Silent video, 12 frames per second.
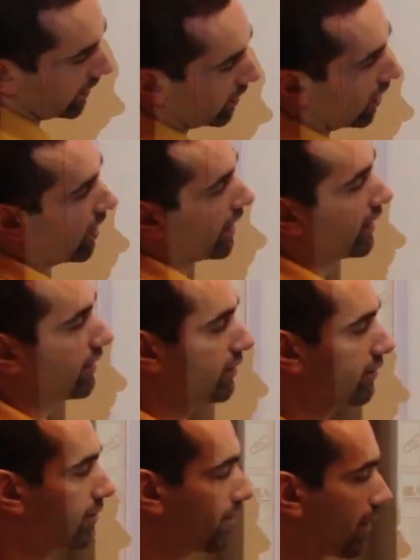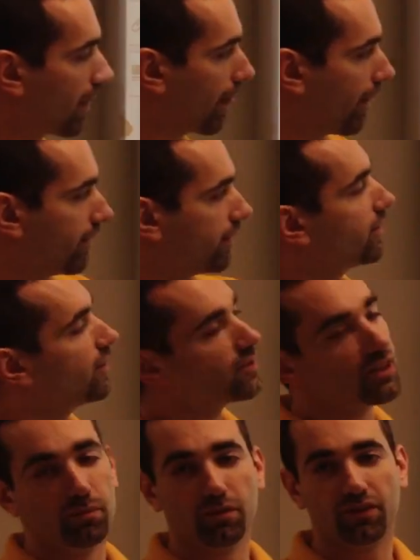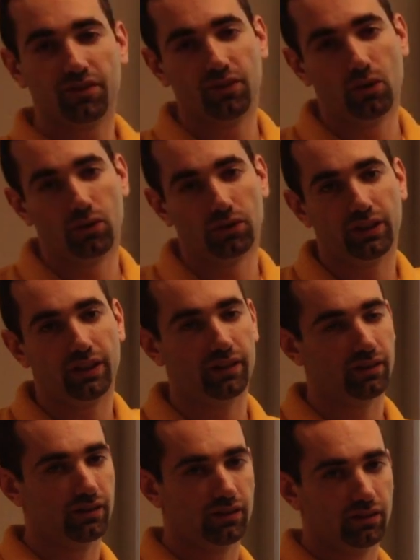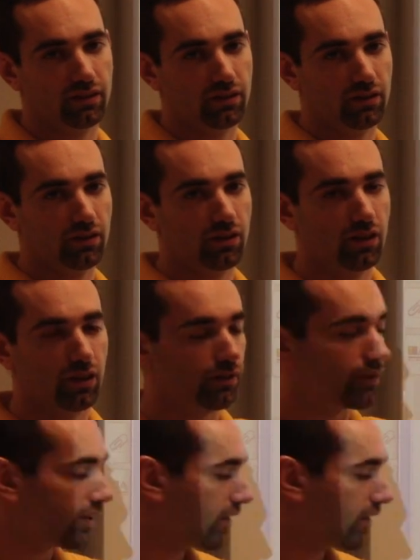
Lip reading: that line. This can be folded over